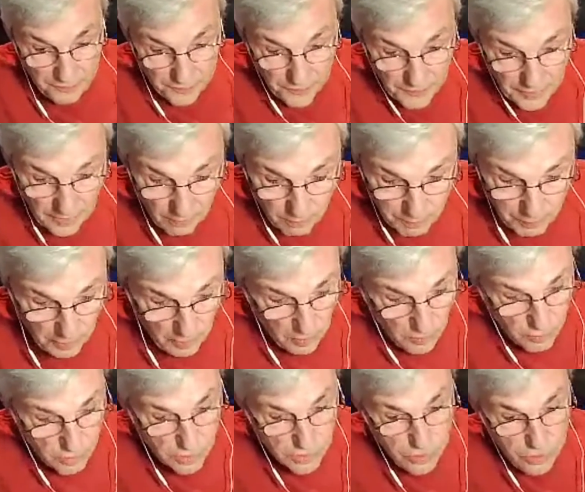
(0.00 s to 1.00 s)

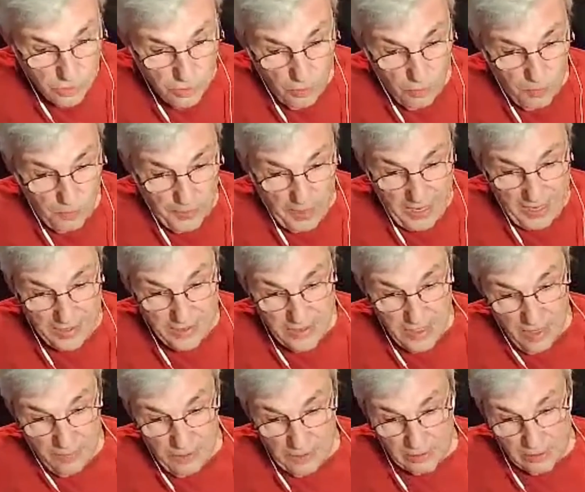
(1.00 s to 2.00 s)
impose new
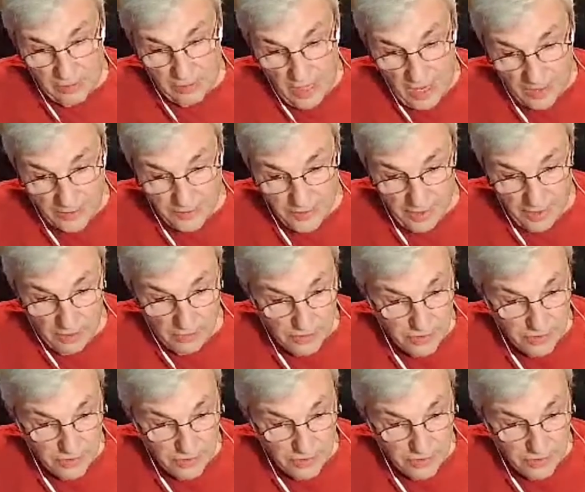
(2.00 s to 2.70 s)
pandemic lockdowns